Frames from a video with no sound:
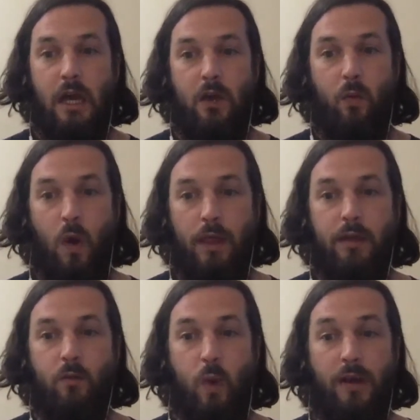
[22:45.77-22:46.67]

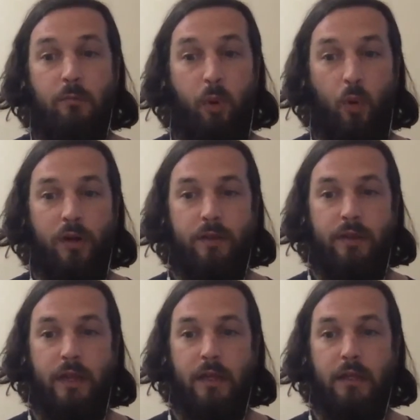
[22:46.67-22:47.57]
one important
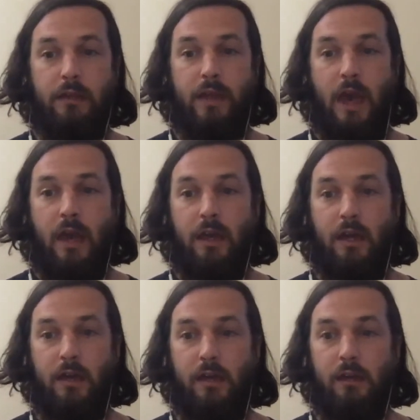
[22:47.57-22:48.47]
thing that
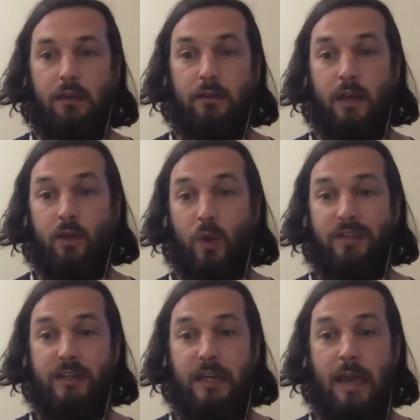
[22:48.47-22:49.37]
a
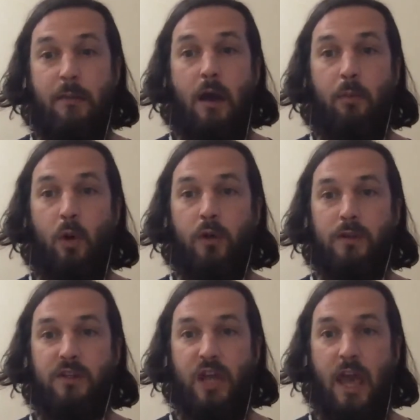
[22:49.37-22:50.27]
question came up on in
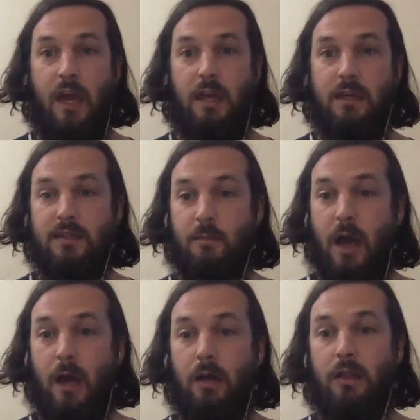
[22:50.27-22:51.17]
the chat is
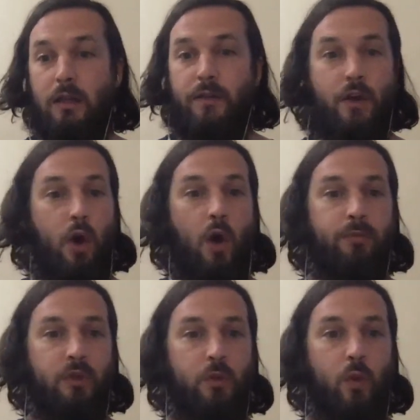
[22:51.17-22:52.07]
about the
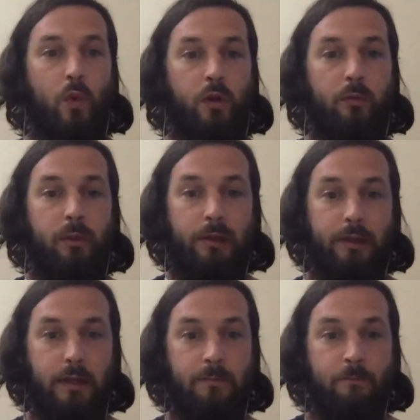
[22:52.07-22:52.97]
opt-in
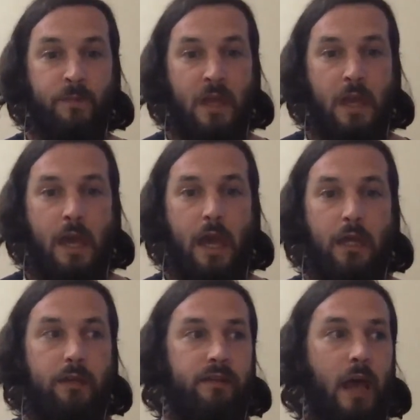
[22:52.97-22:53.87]
auditability. And
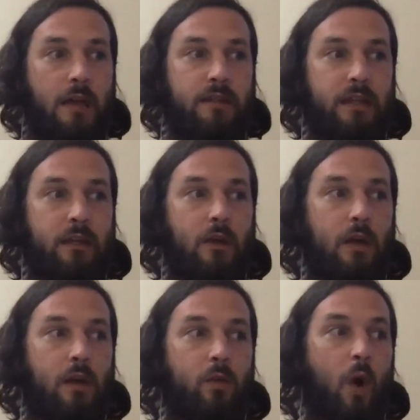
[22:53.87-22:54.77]
it's asking
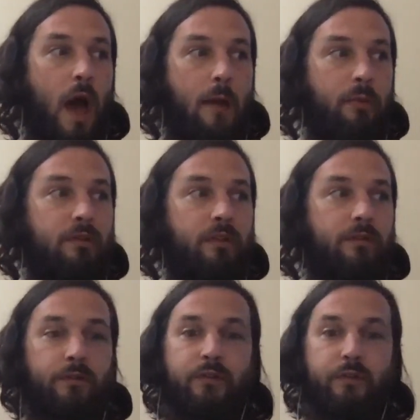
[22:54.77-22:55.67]
what happens
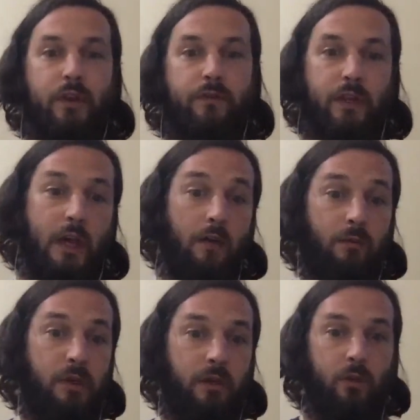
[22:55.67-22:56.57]
if the
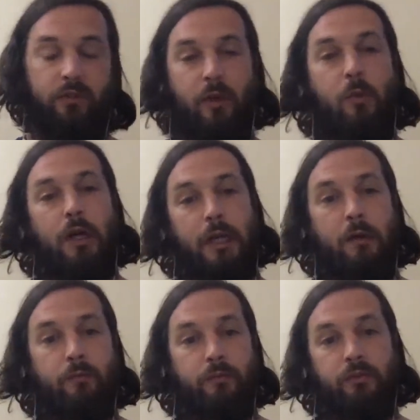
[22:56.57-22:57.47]
government or someone
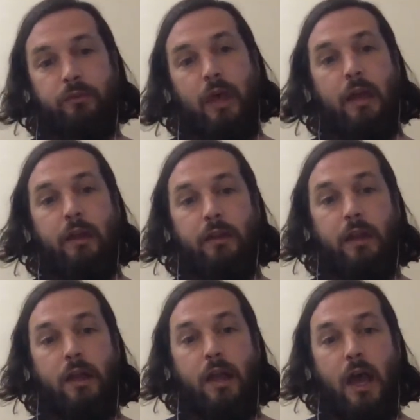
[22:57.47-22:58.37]
comes and
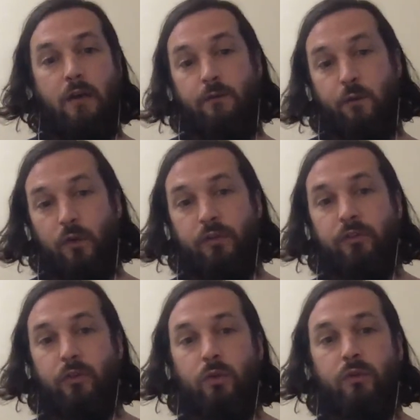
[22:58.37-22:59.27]
forces
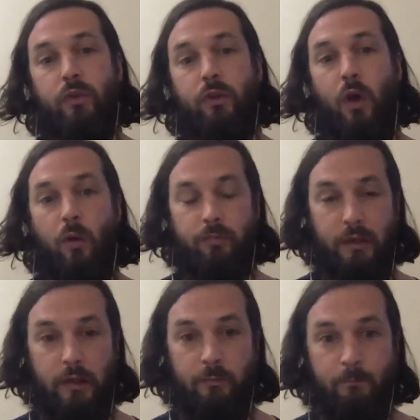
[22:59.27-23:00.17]
you to opt
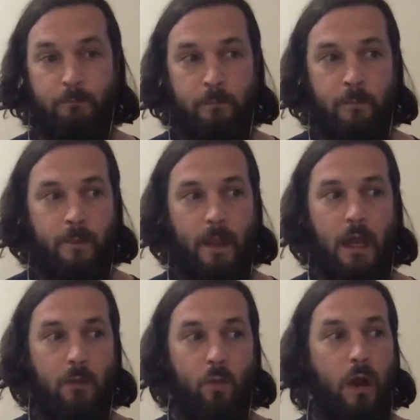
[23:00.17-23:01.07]
in.
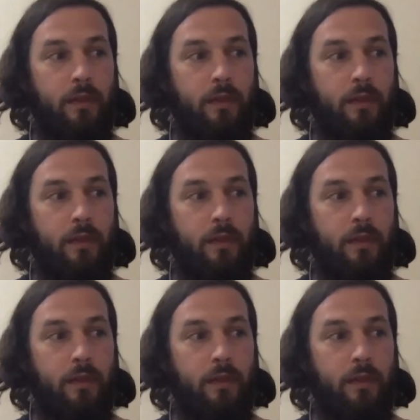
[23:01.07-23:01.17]
And one of